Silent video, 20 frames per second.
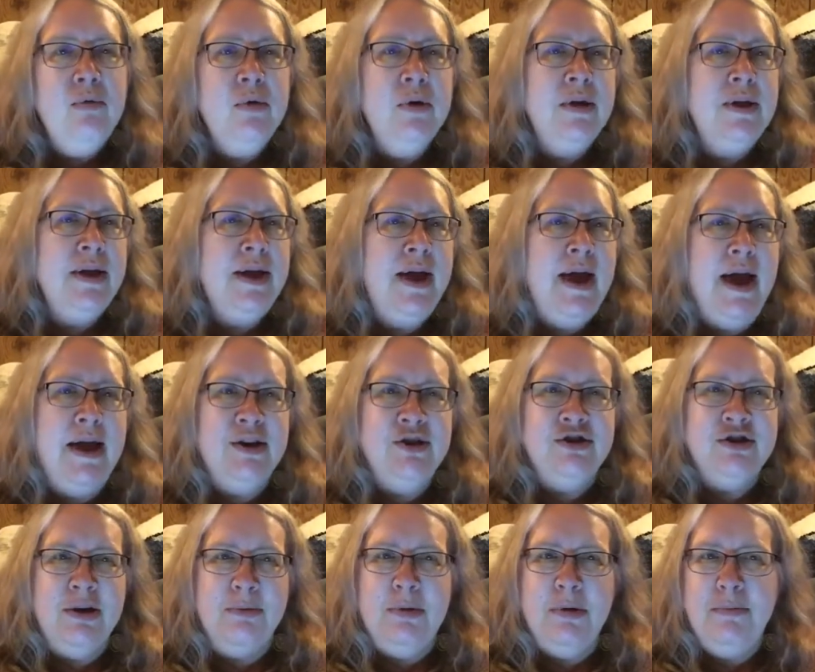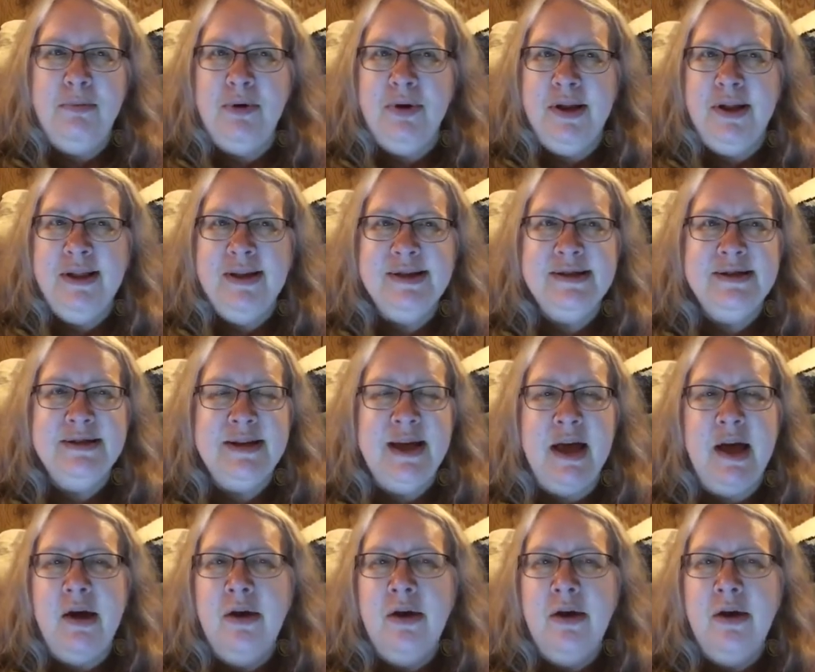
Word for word: It was just so engrossing